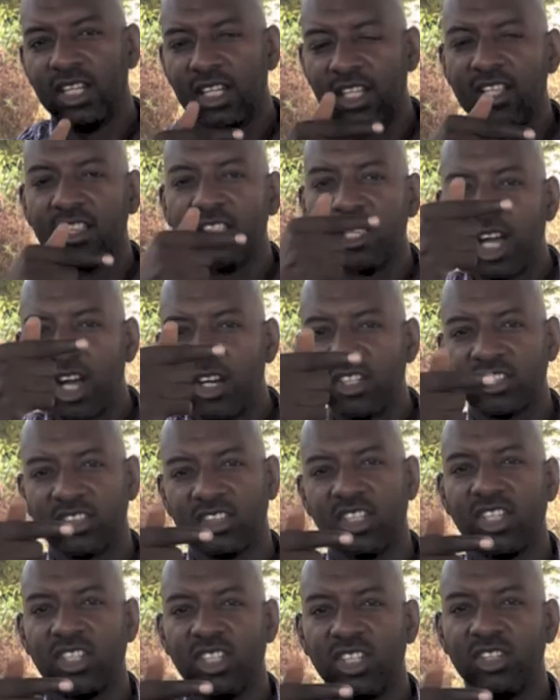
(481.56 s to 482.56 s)
and now it's
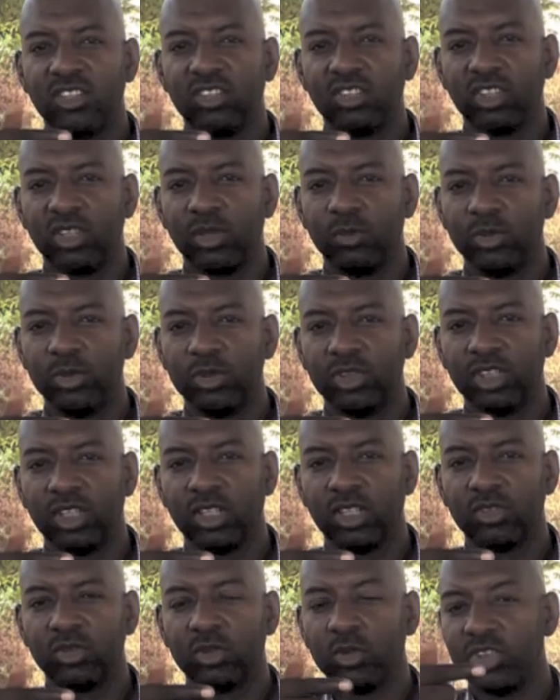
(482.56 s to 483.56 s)
taking you to
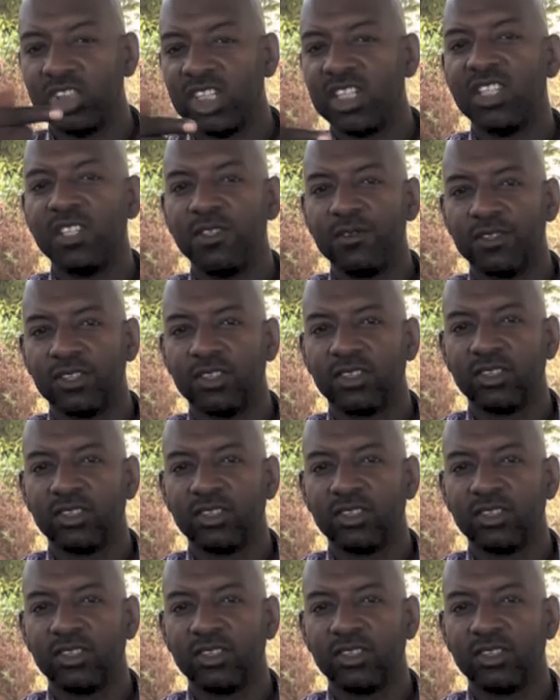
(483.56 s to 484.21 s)
Abuja, to Geneva.